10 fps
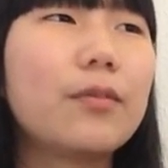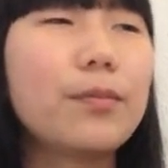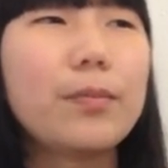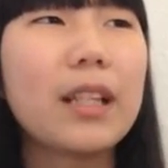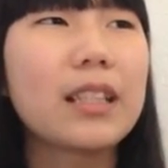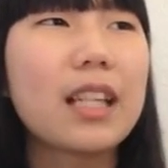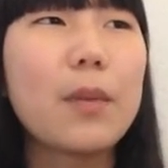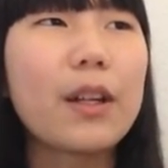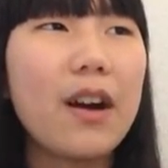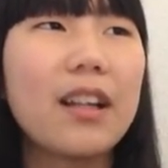by the time
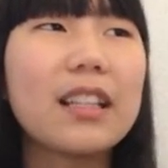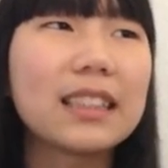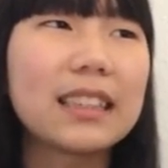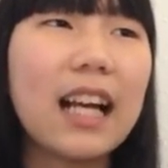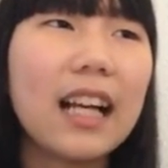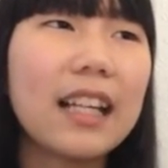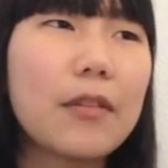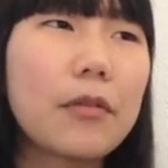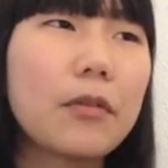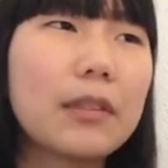I got inside
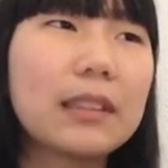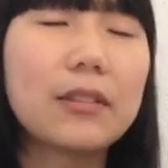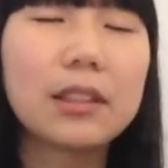everyone was all